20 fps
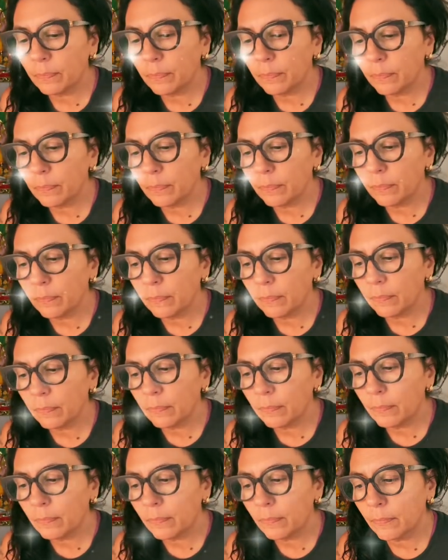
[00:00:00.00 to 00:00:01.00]

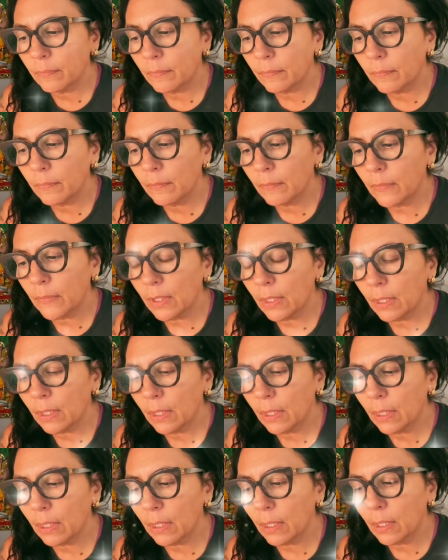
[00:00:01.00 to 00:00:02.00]

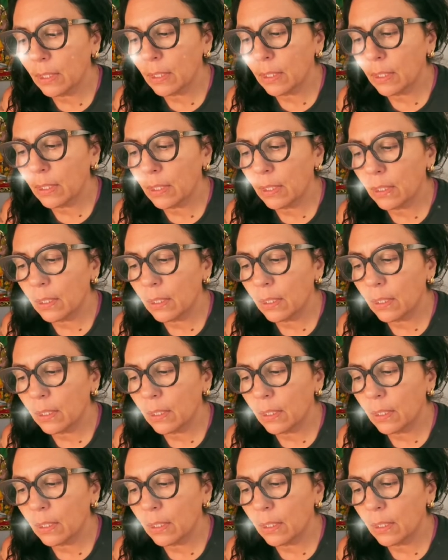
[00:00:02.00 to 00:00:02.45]
Nobody speaks.